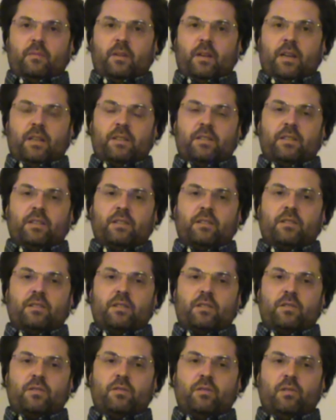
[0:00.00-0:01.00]
And since
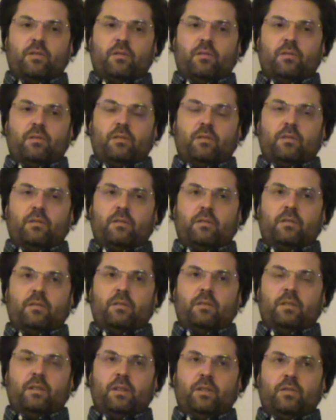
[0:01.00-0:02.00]
the soul
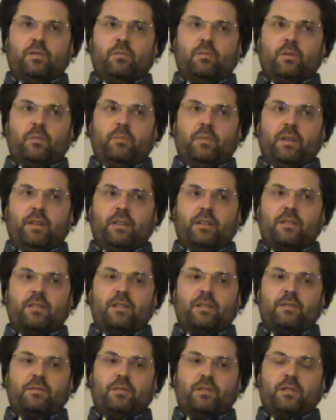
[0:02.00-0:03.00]
in human beings
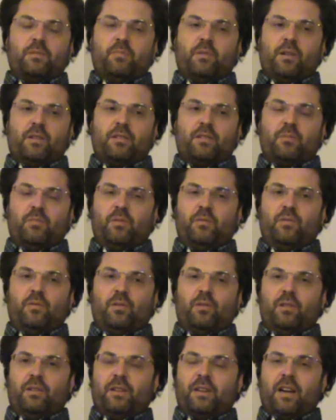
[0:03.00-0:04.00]
is responsible for
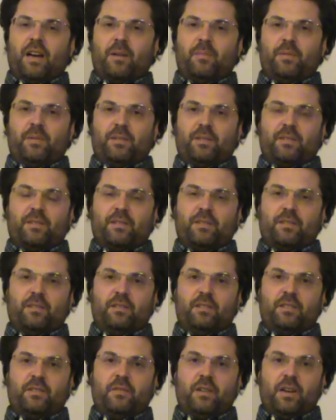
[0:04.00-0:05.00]
all the happiness and
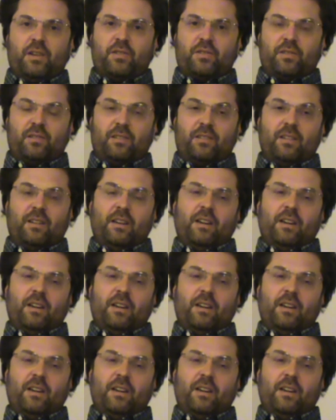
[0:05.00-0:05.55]
satisfaction,